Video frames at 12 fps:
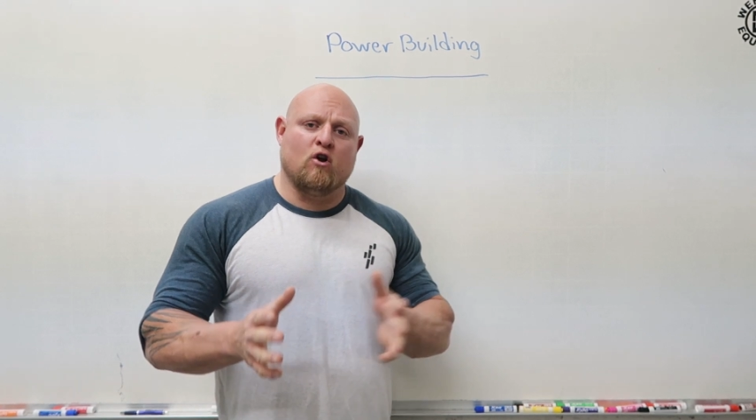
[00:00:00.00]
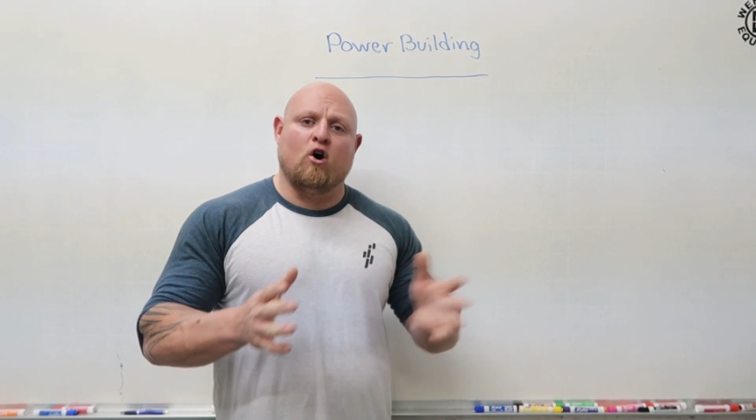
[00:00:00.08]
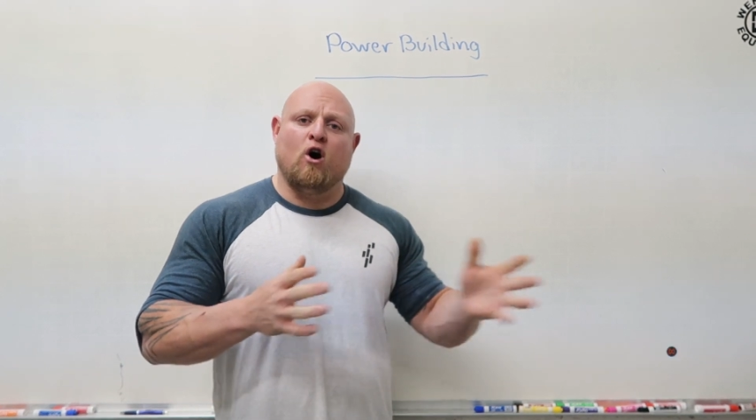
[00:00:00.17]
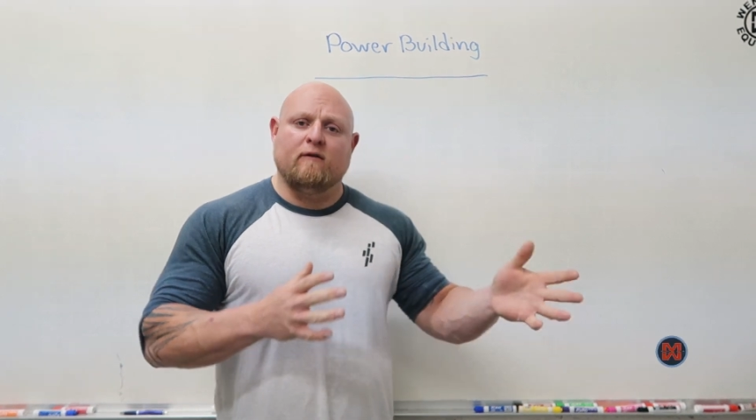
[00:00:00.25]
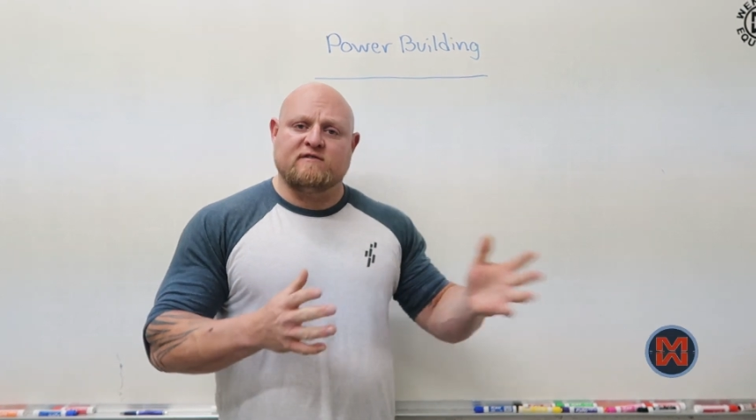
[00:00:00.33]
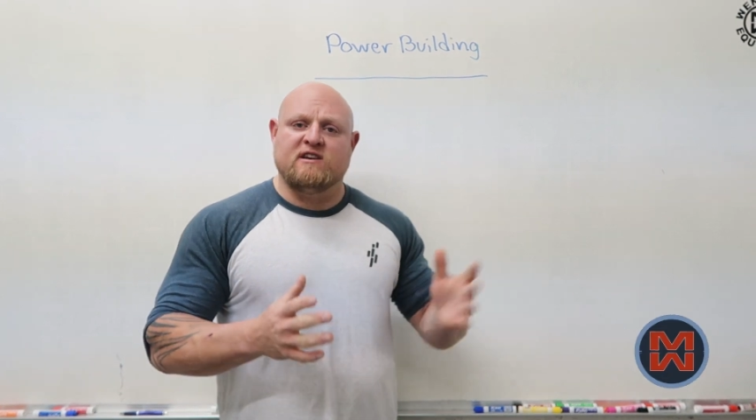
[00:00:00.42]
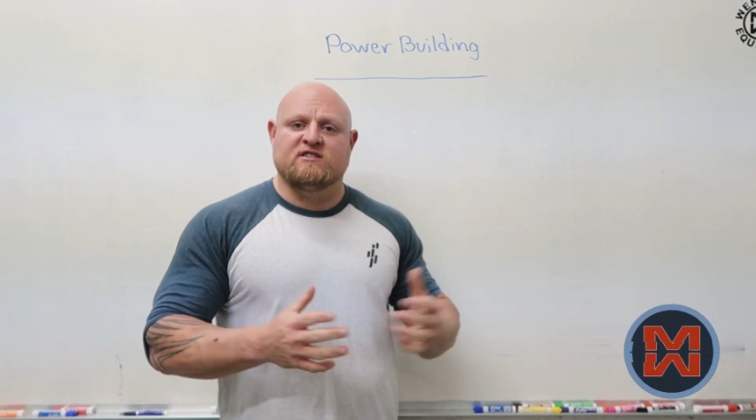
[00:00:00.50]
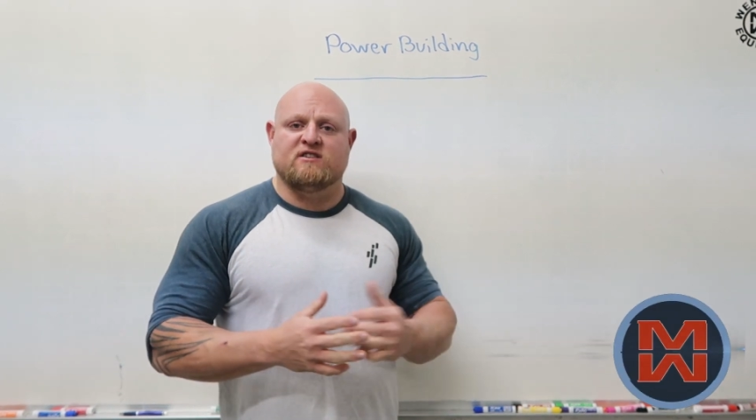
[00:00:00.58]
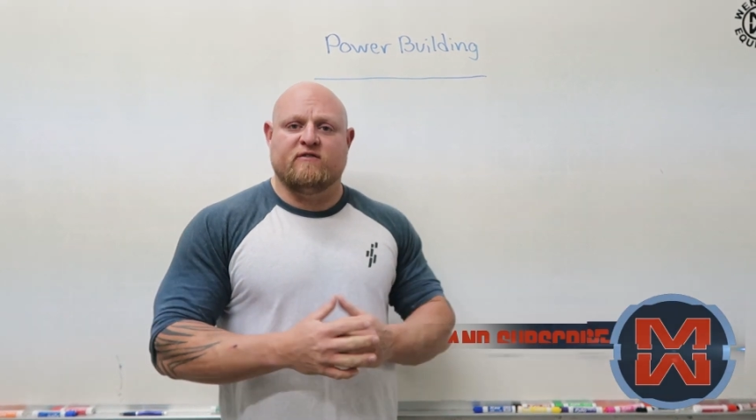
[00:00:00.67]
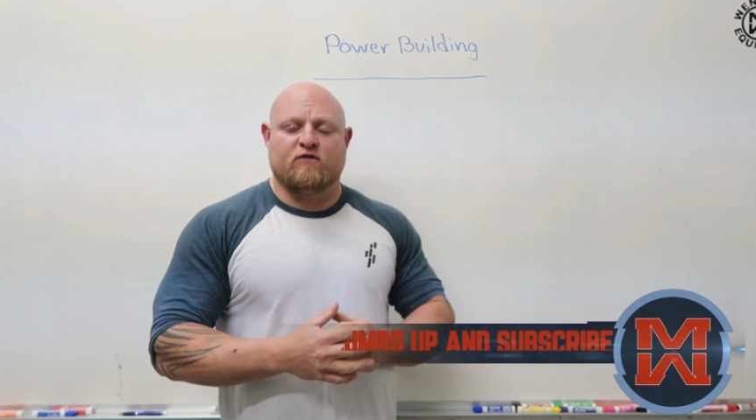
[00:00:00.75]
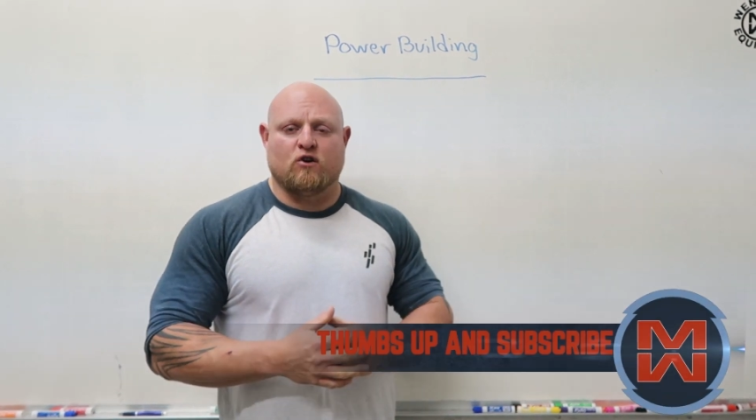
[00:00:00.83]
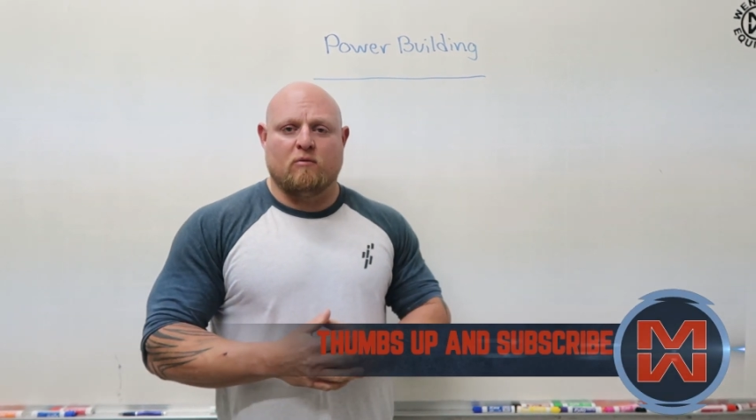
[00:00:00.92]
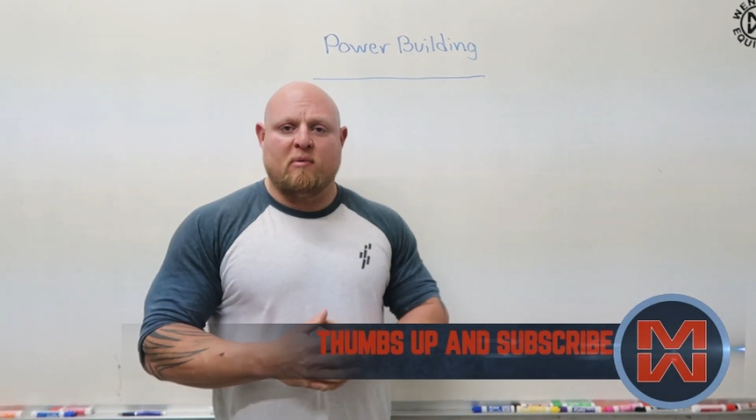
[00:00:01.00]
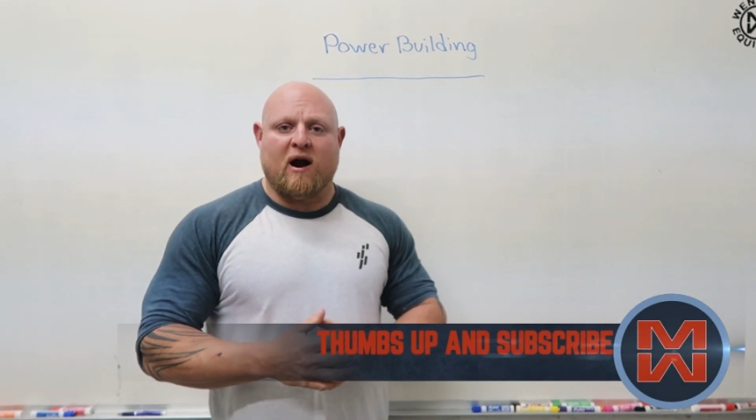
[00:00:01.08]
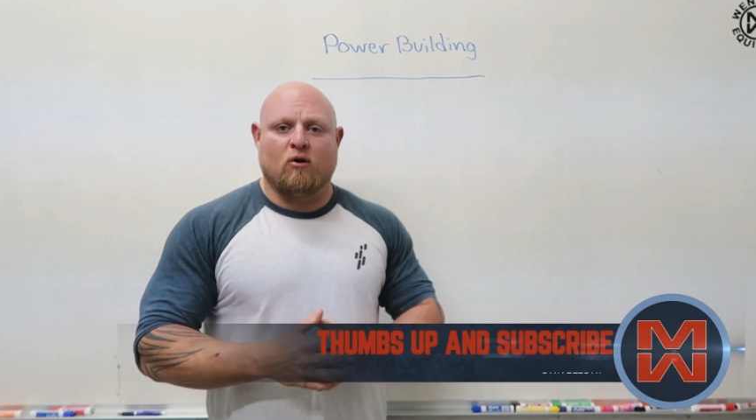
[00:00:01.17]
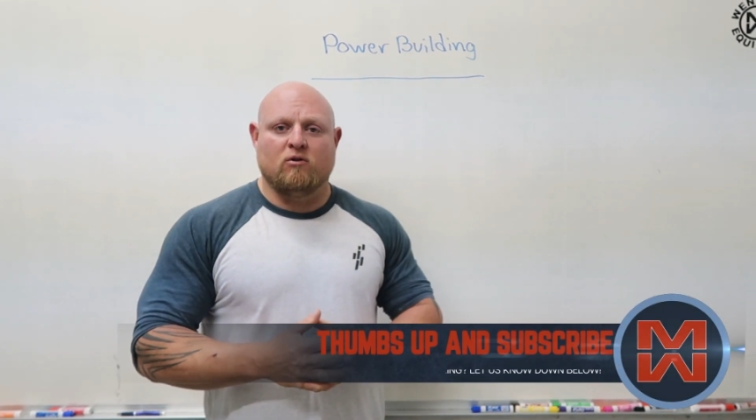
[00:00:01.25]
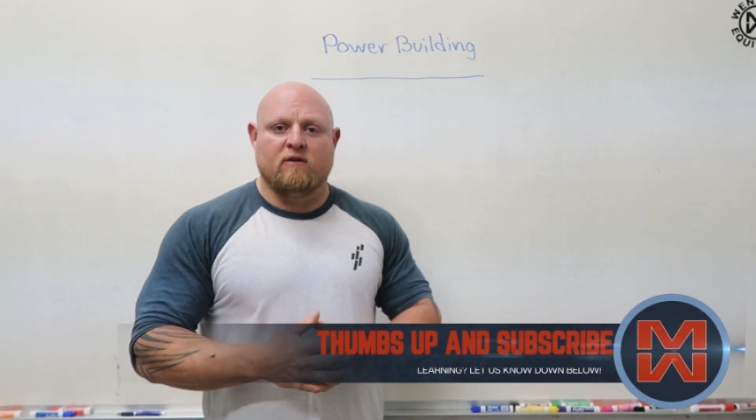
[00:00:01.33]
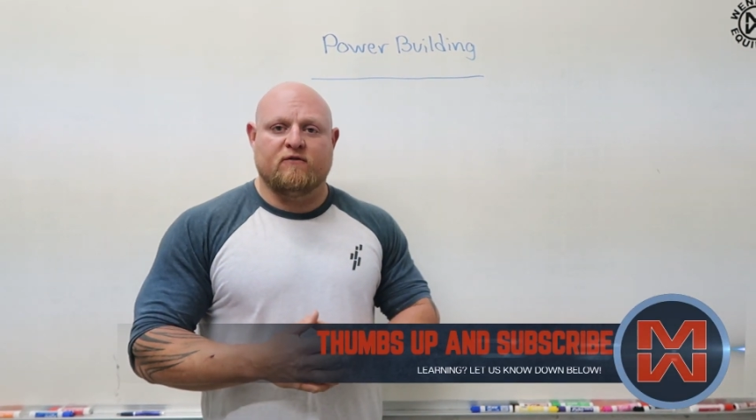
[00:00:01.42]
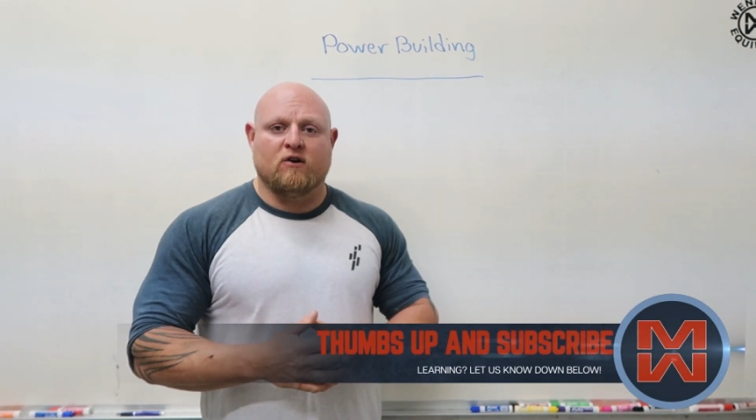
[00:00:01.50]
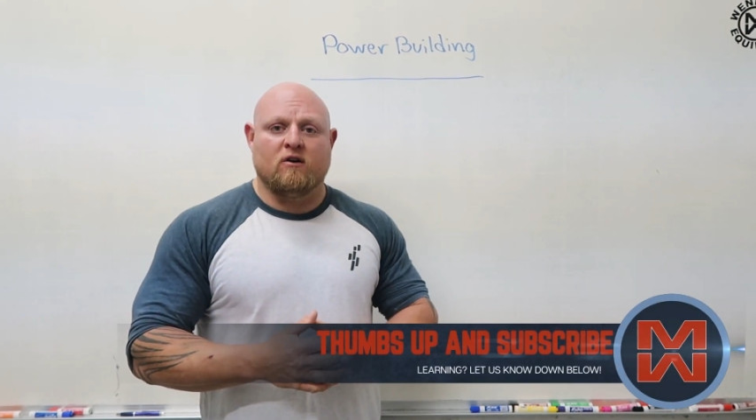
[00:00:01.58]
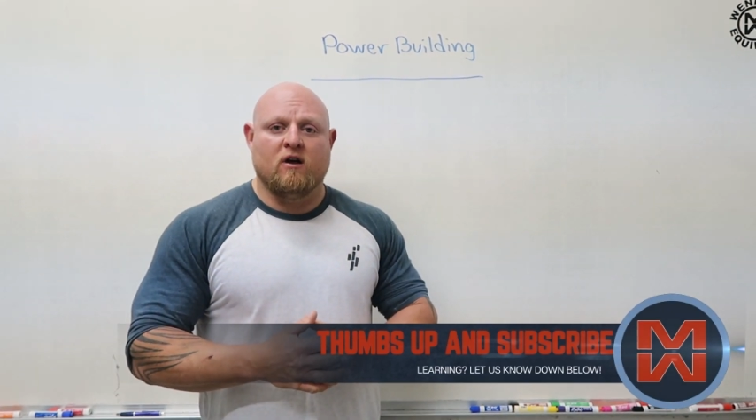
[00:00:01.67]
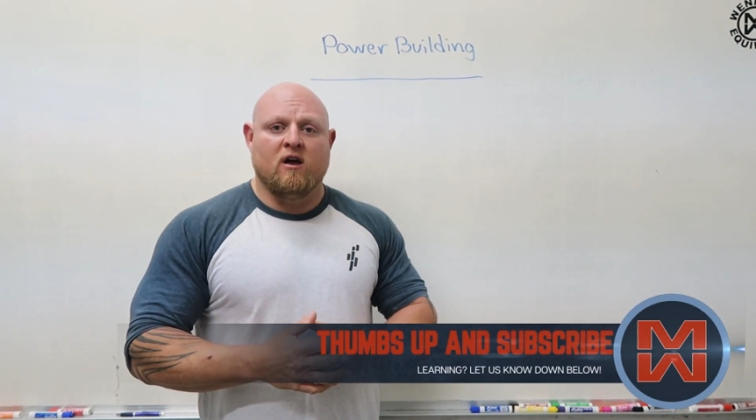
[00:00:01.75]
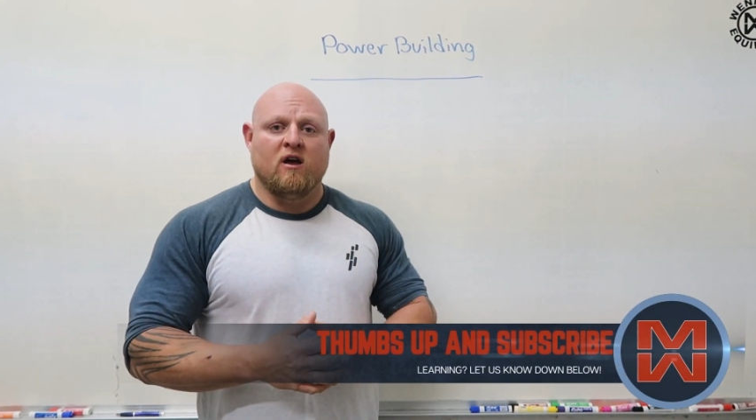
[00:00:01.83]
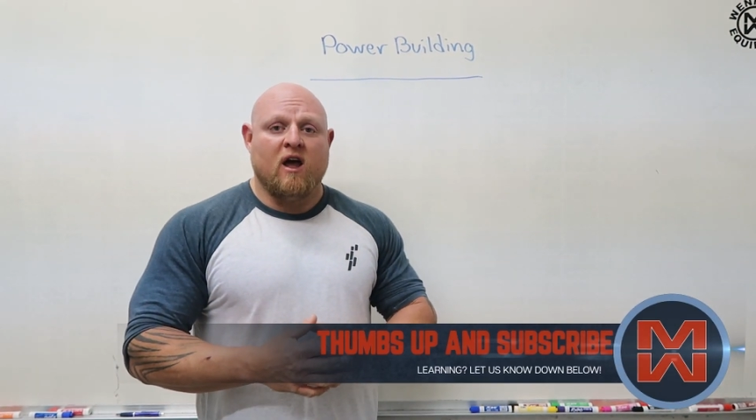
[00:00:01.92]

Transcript: off season if you're a power lifter